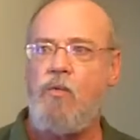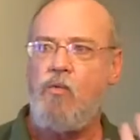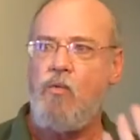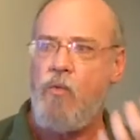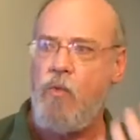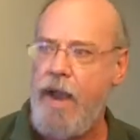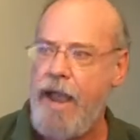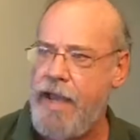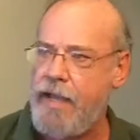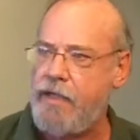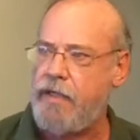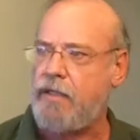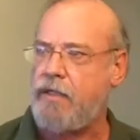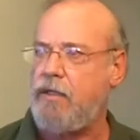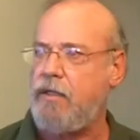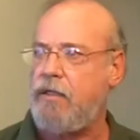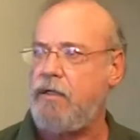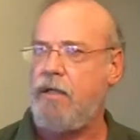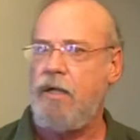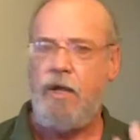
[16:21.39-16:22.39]

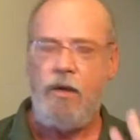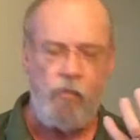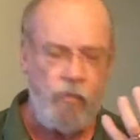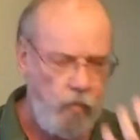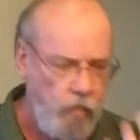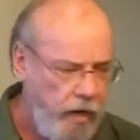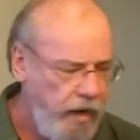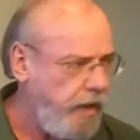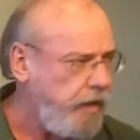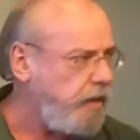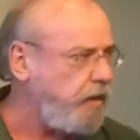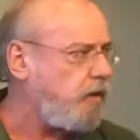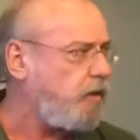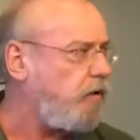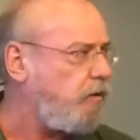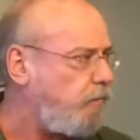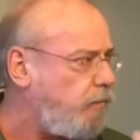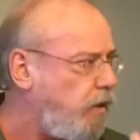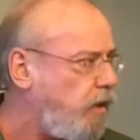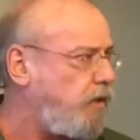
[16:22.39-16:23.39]
Radical,
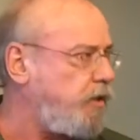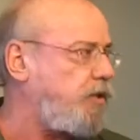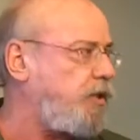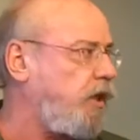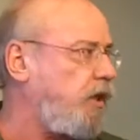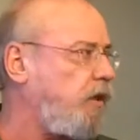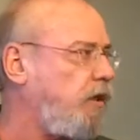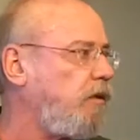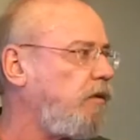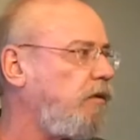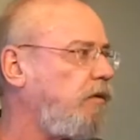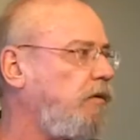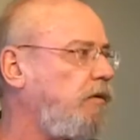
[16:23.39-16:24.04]
radical mercy.